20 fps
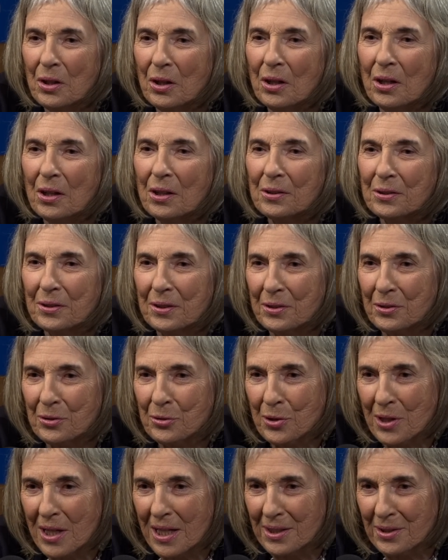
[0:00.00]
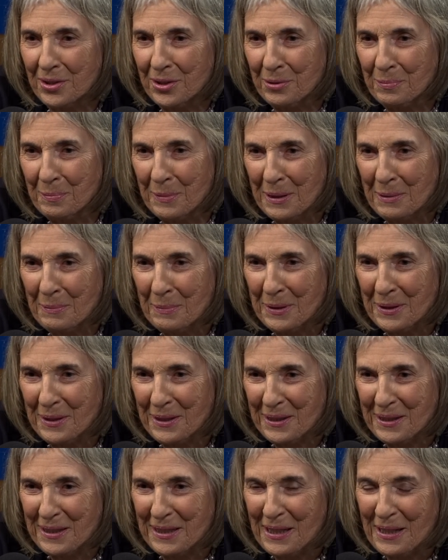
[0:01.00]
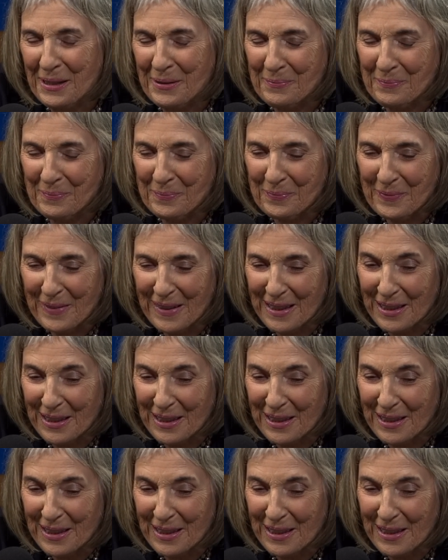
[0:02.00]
earth entranced me, but because